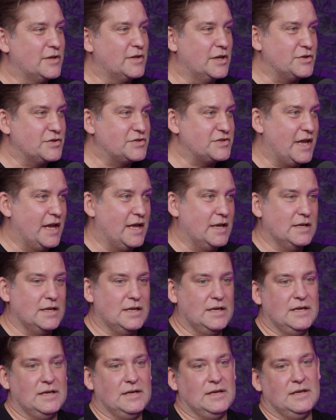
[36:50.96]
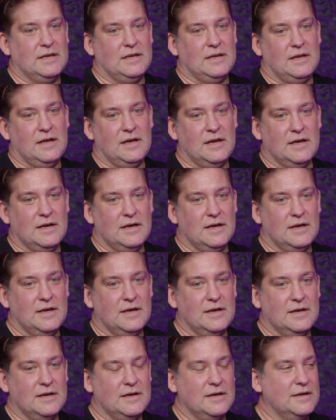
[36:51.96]
and Understanding. Bruce
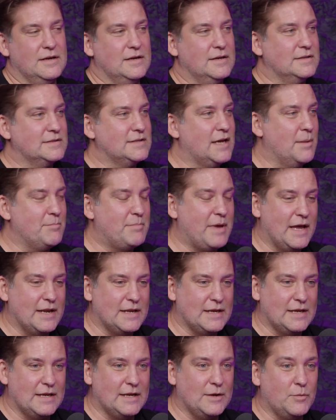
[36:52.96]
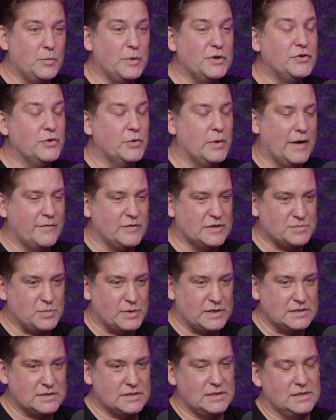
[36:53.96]
Springsteen. Uh, Tom Petty. We do have a
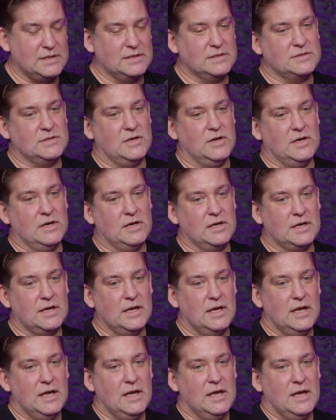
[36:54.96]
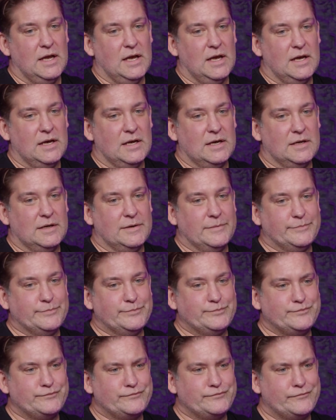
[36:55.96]
Springsteen song.
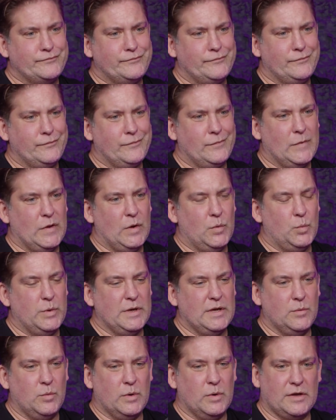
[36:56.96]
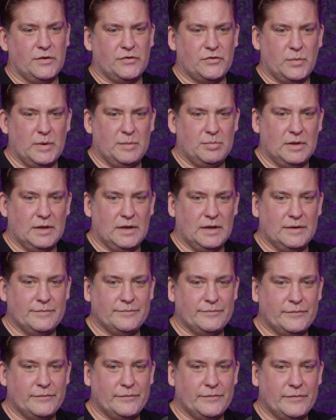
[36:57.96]
Um, we what else do we play?
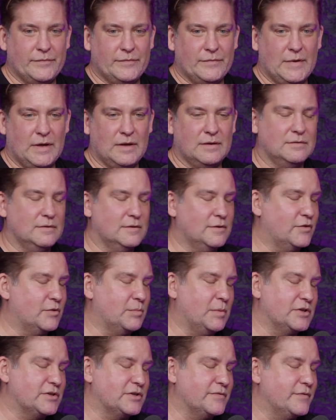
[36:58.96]
there's a bunch